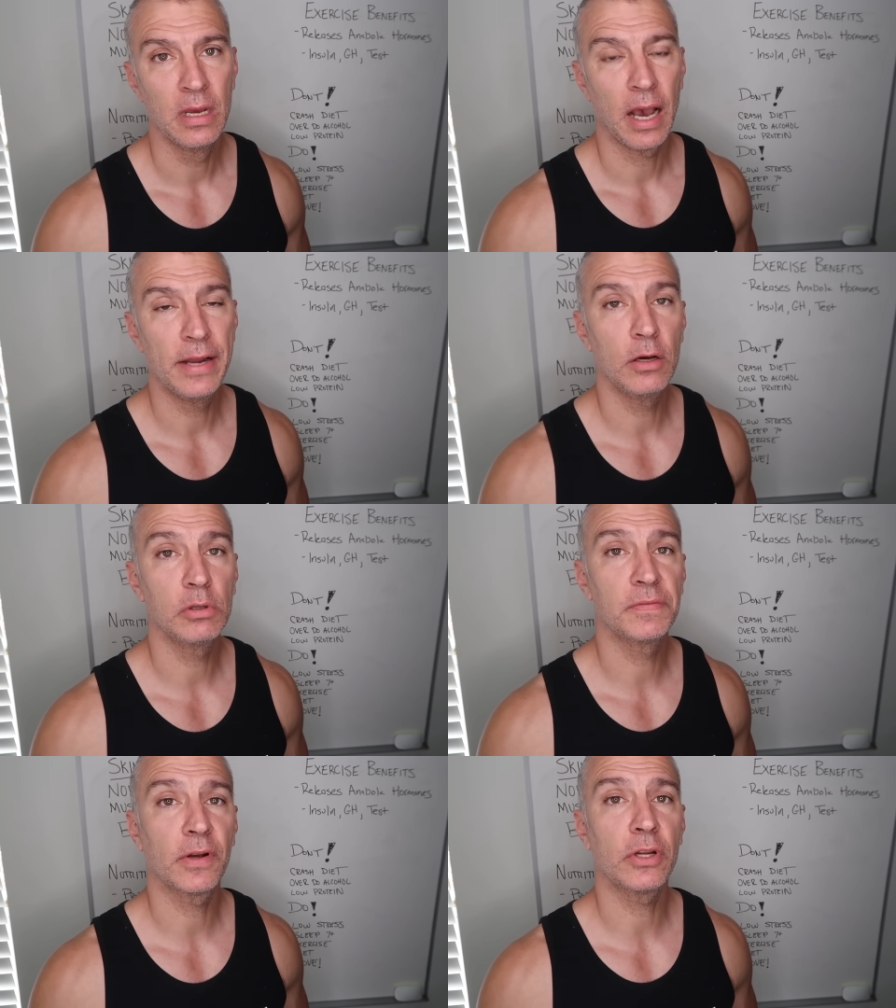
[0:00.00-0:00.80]
I know
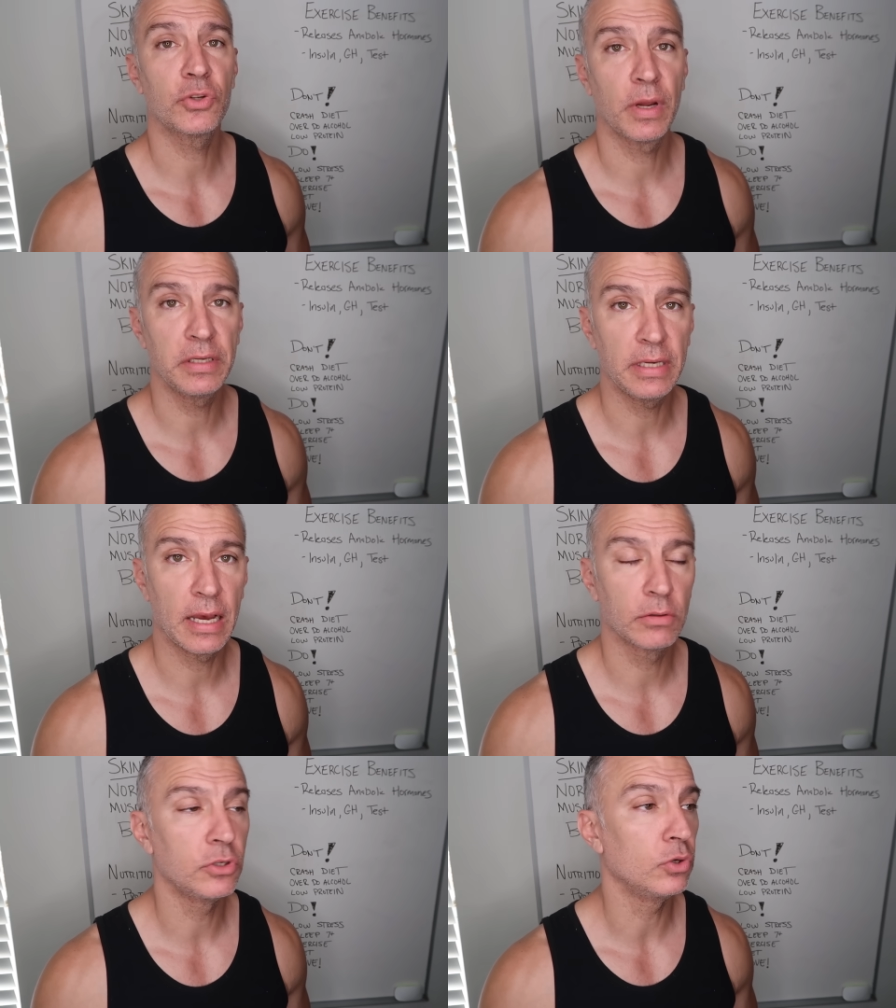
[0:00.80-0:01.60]
it's very trendy
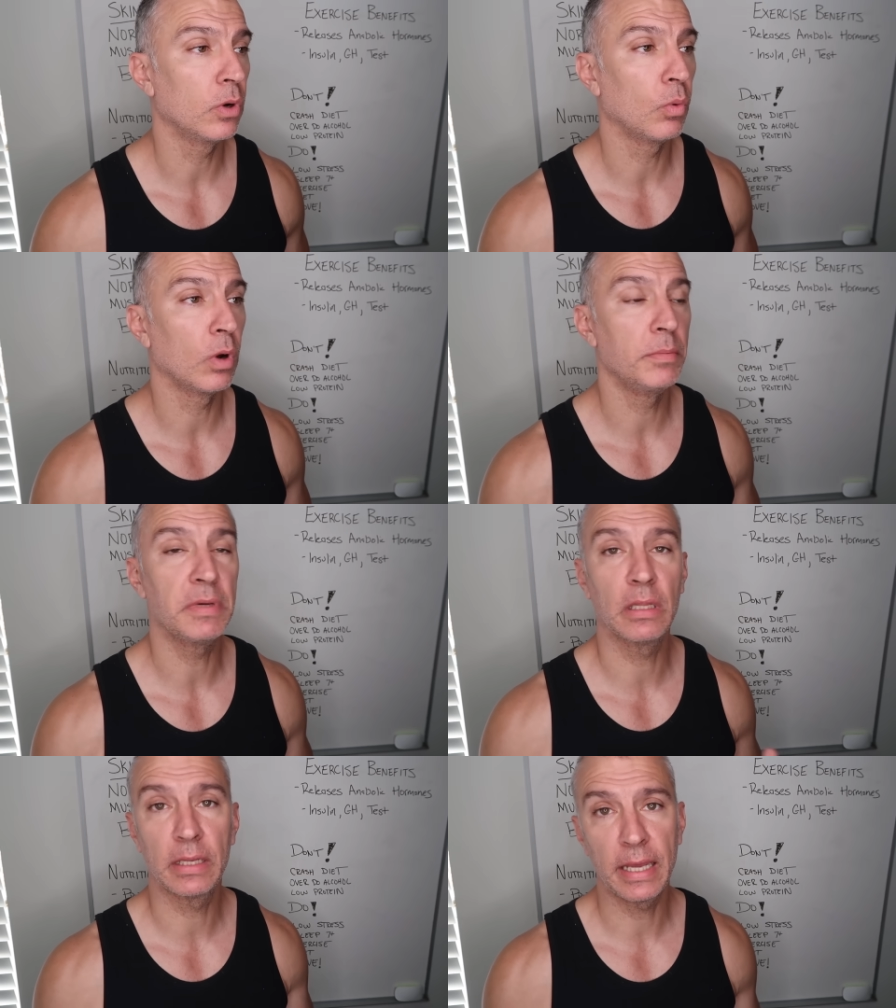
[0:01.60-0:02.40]
now to do a one
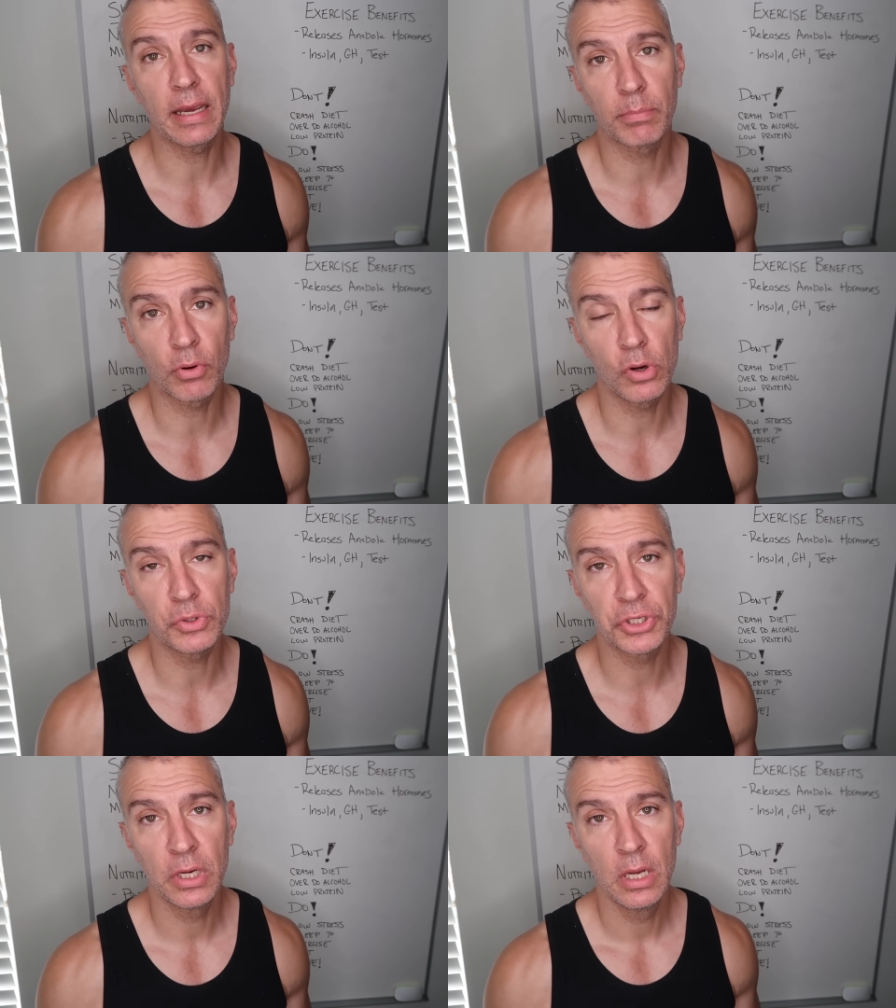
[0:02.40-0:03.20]
meal a day
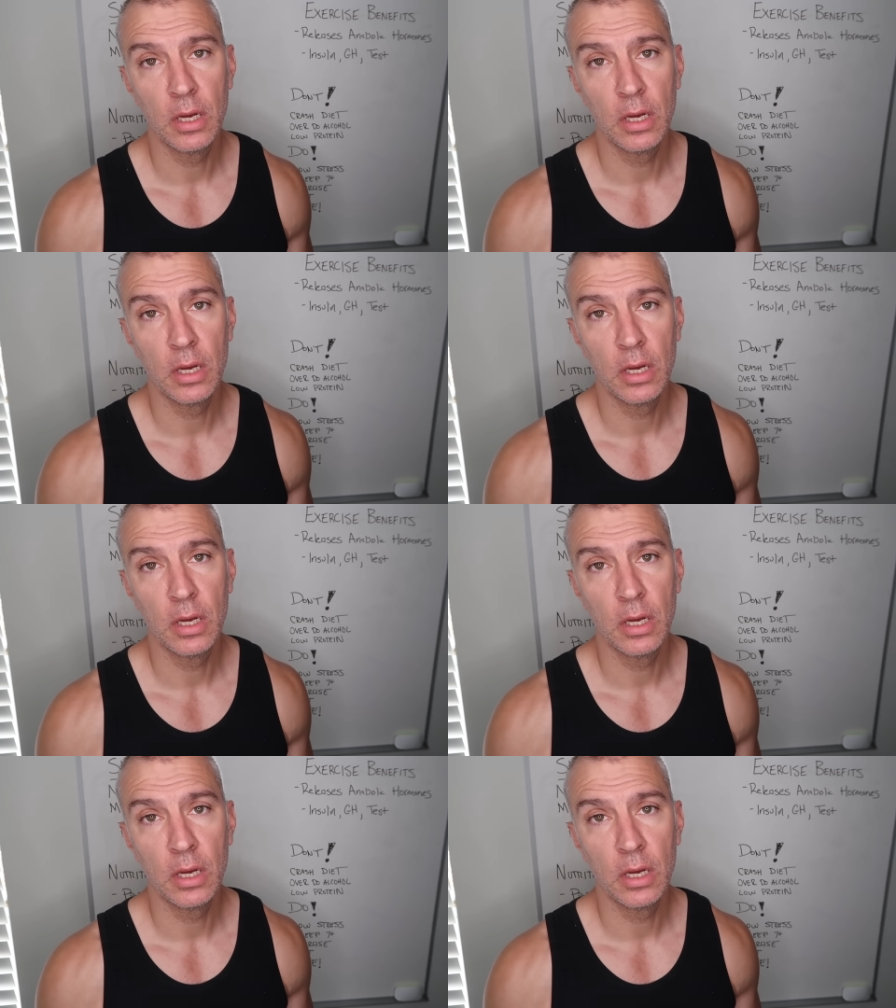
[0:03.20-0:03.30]
approach,